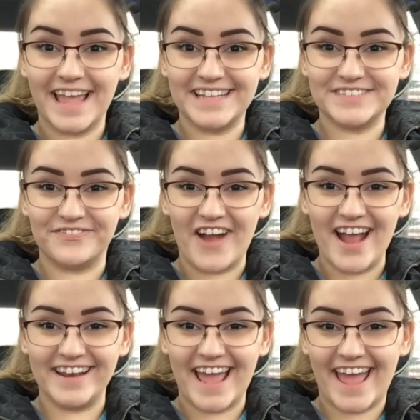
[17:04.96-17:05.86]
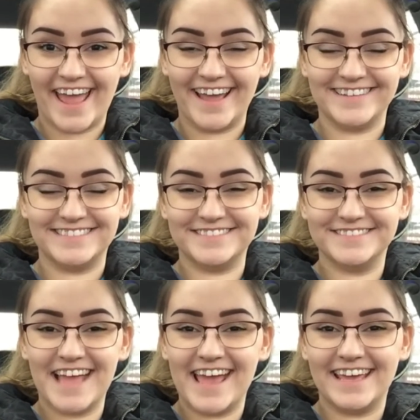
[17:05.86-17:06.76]
it's Friday.
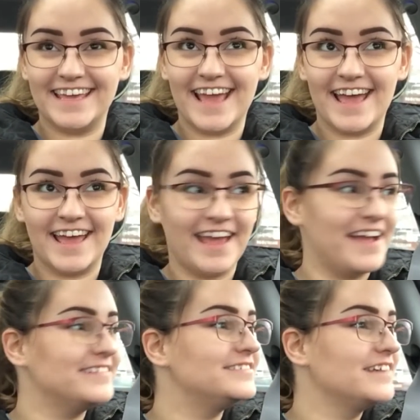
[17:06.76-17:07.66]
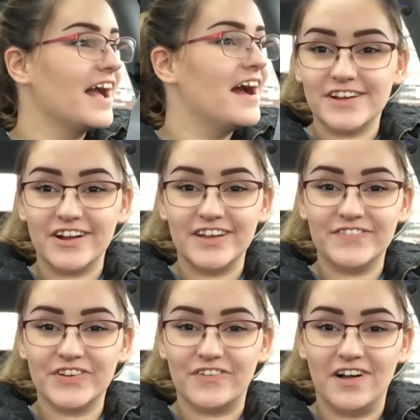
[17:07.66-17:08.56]
Yay. Sorry
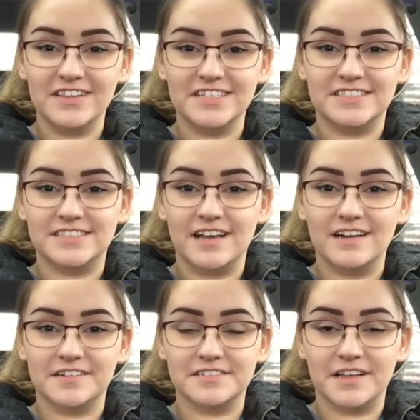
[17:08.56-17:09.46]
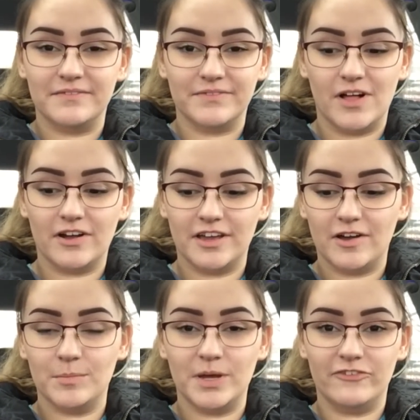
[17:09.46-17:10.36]
if the quality sucks. I'm vlogging
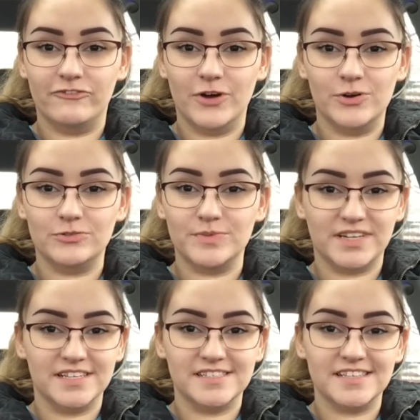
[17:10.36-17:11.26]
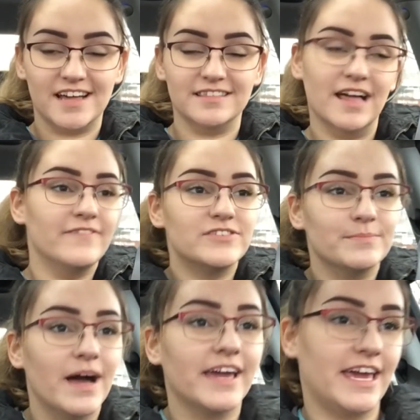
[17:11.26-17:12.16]
on my phone because I left
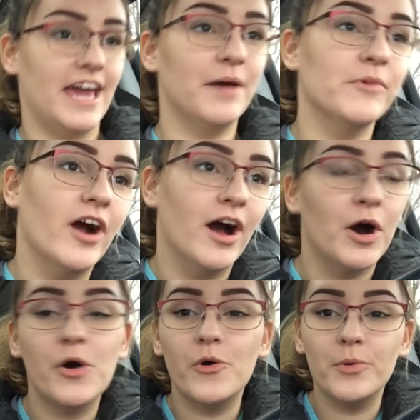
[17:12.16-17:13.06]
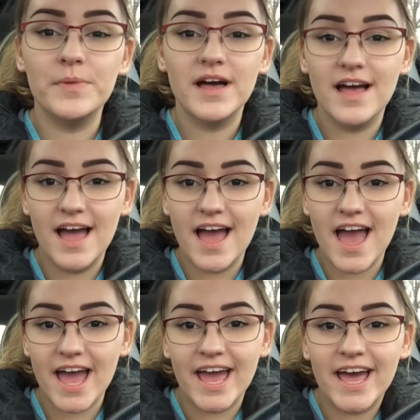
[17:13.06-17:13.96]
my camera at home
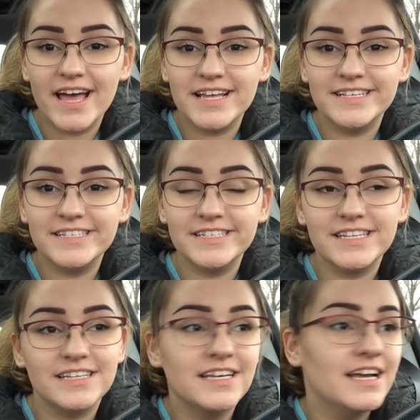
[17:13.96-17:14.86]
and